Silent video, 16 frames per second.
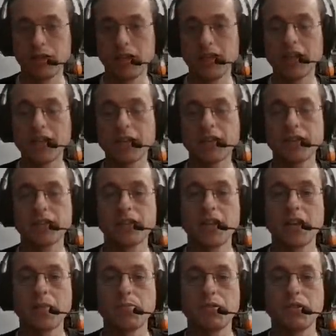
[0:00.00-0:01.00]
I doubt that's going
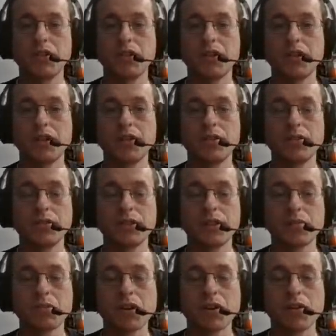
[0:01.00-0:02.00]
to happen tonight. I don't
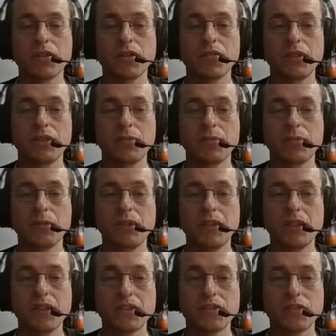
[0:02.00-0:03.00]
think the power leveling will be
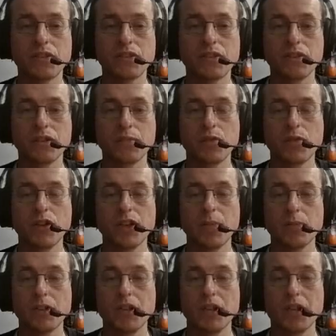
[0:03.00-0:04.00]
that strong. I'm worried
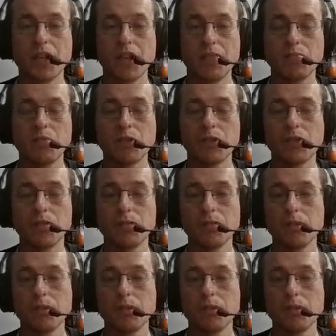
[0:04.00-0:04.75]
I'm going to die, but